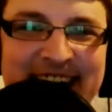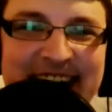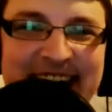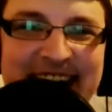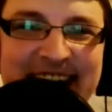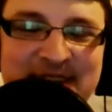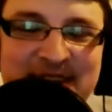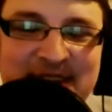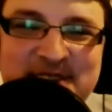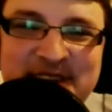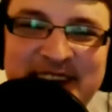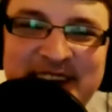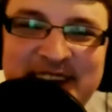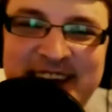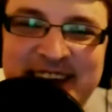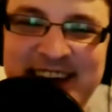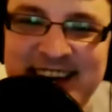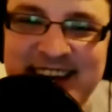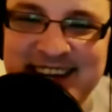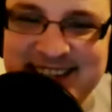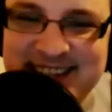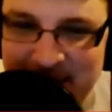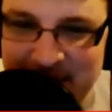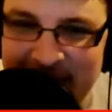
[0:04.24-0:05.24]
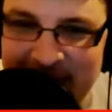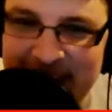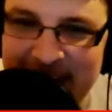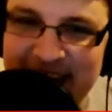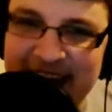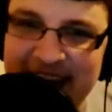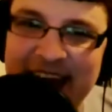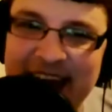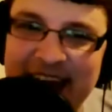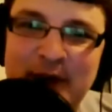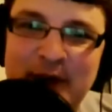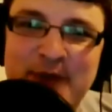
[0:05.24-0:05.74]
Houston. So,
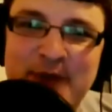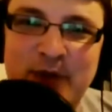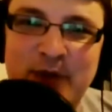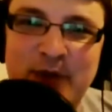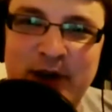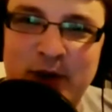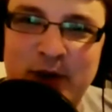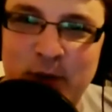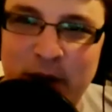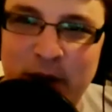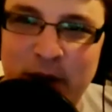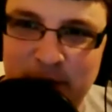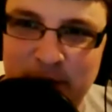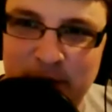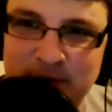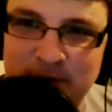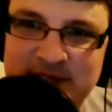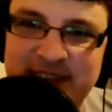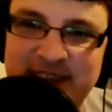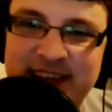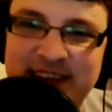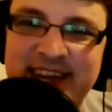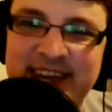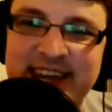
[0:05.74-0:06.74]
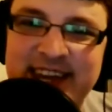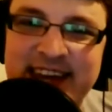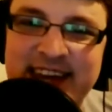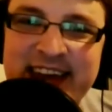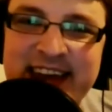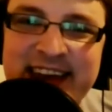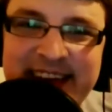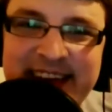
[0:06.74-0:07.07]
hello everyone, and welcome to the Geeking